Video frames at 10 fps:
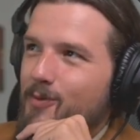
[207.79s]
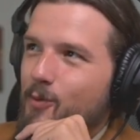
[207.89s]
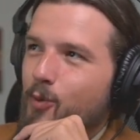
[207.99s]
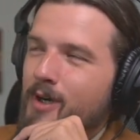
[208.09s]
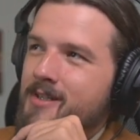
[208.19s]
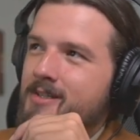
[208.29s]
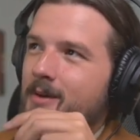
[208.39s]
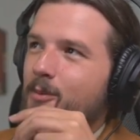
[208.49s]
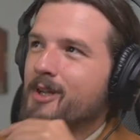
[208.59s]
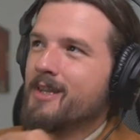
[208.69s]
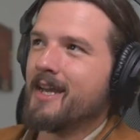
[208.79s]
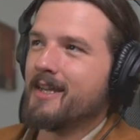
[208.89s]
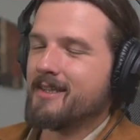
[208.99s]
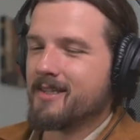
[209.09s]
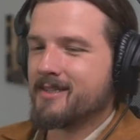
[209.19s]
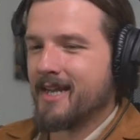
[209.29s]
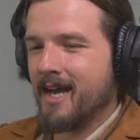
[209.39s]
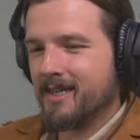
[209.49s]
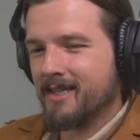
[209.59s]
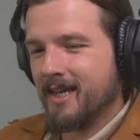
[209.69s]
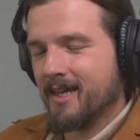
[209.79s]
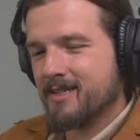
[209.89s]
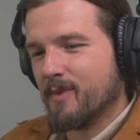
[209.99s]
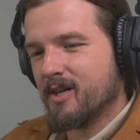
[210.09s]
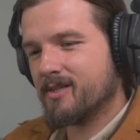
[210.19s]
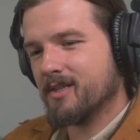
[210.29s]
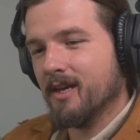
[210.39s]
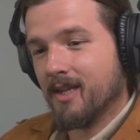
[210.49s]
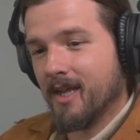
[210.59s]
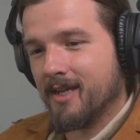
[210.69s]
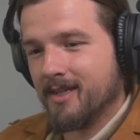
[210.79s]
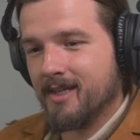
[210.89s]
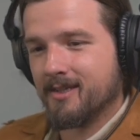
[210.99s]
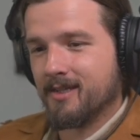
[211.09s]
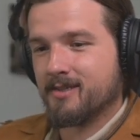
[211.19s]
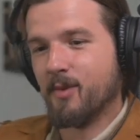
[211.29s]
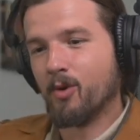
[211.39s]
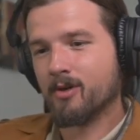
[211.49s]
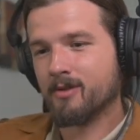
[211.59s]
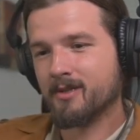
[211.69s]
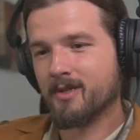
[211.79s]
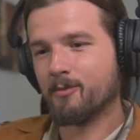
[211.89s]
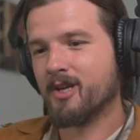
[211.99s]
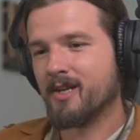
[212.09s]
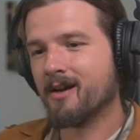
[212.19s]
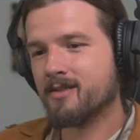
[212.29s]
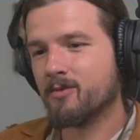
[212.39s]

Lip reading: would someone that does not get as much sunlight need this more than someone does?